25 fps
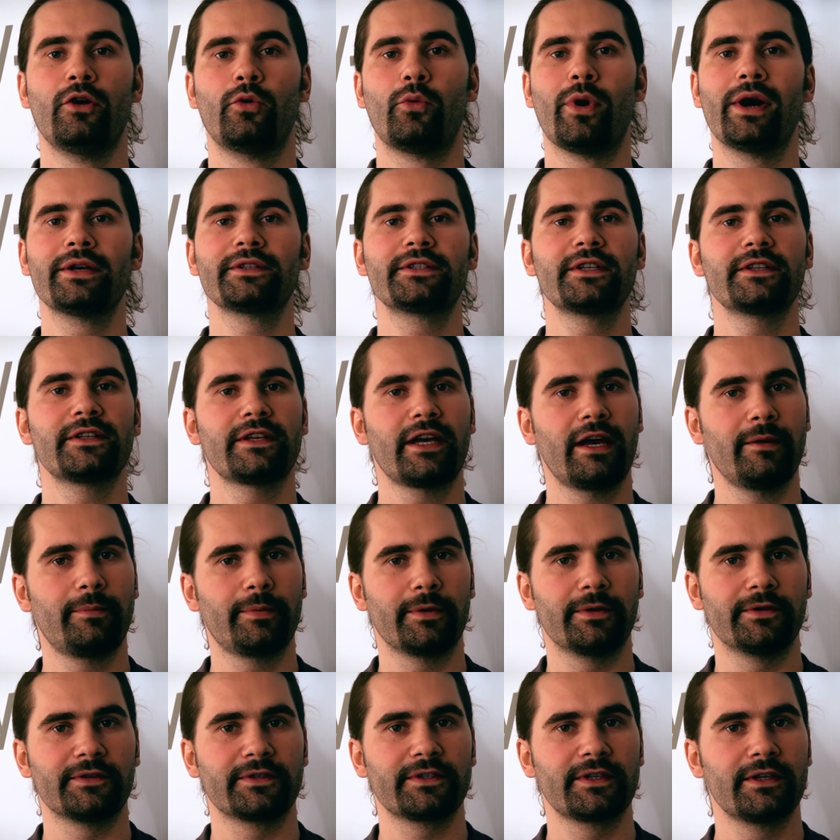Once this
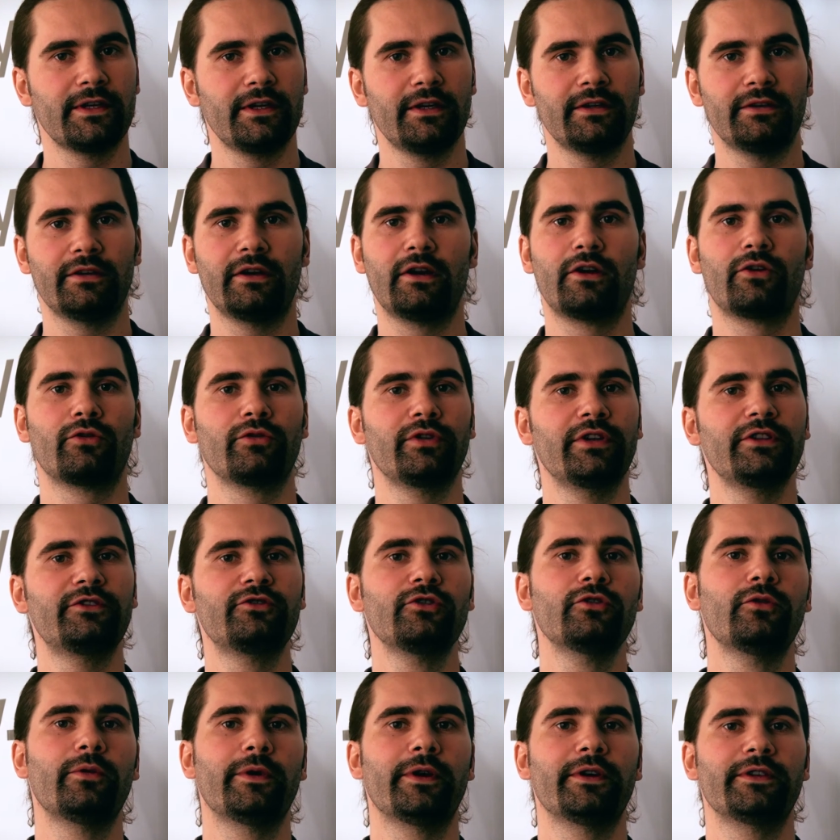happens, there are only
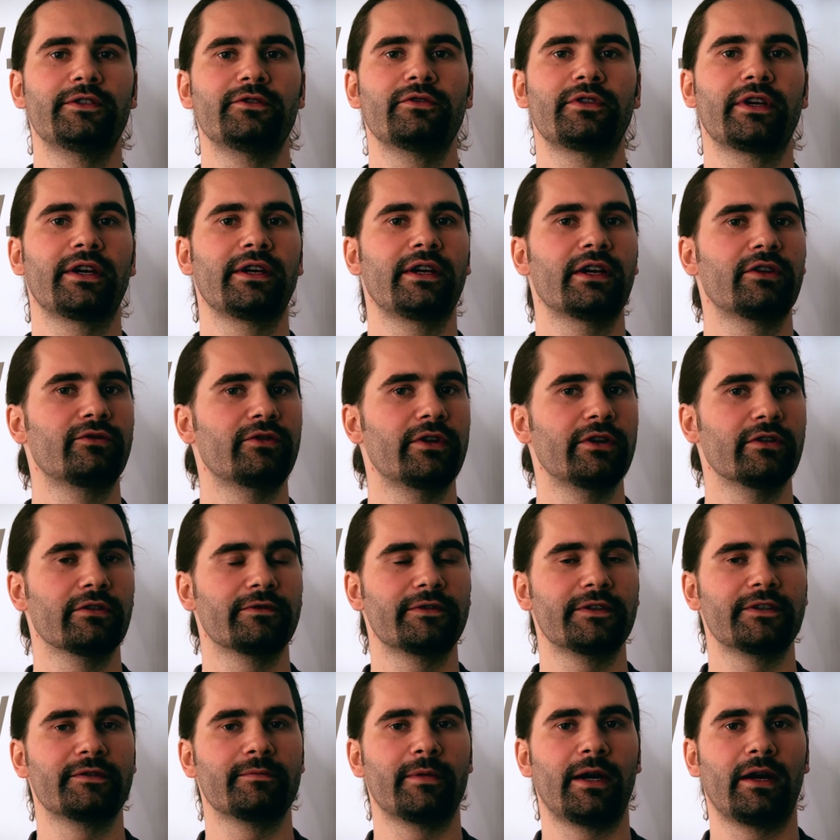two ways you can get rid of
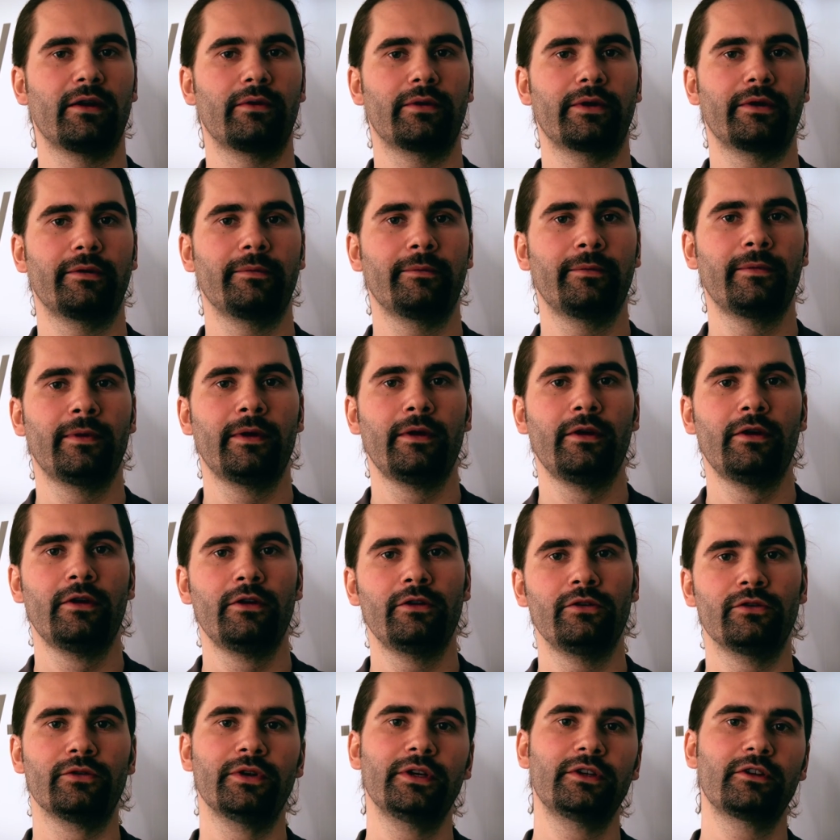this malware.
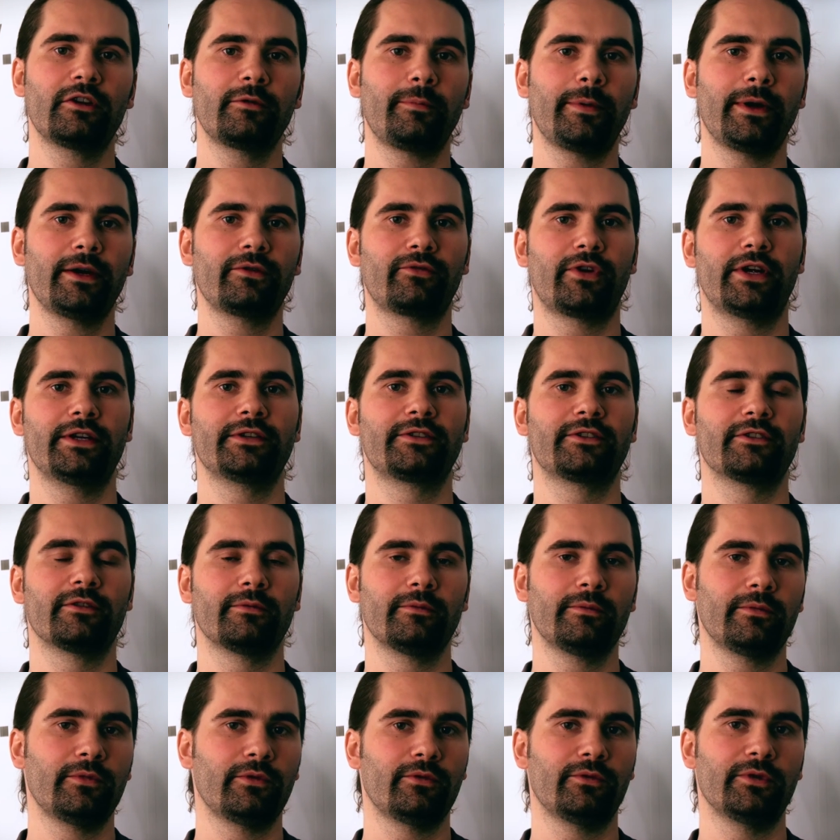You either pay
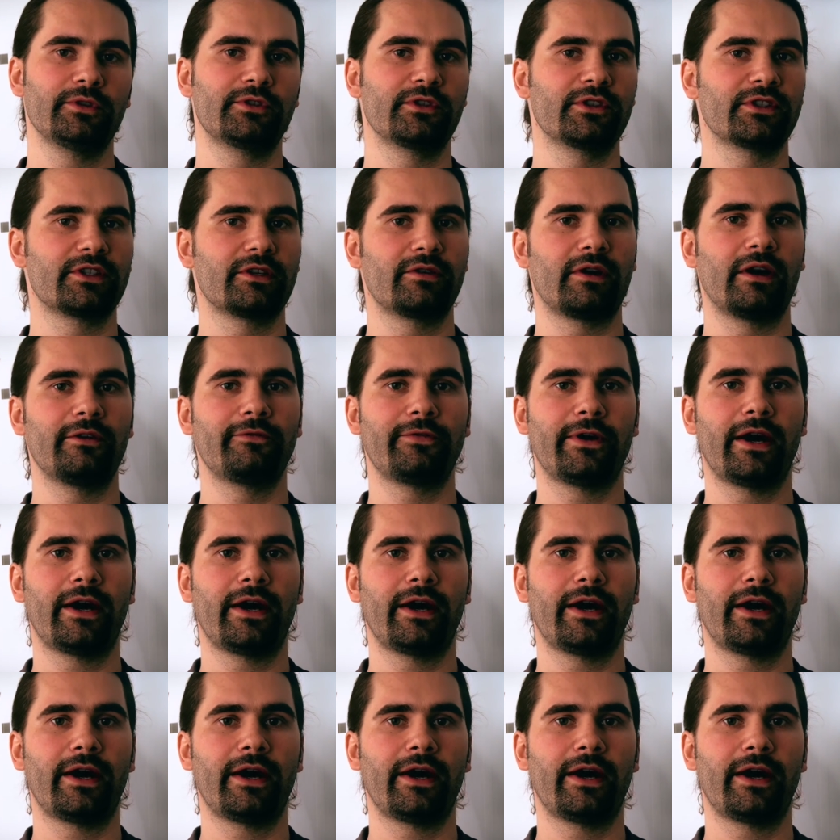ransom, which is around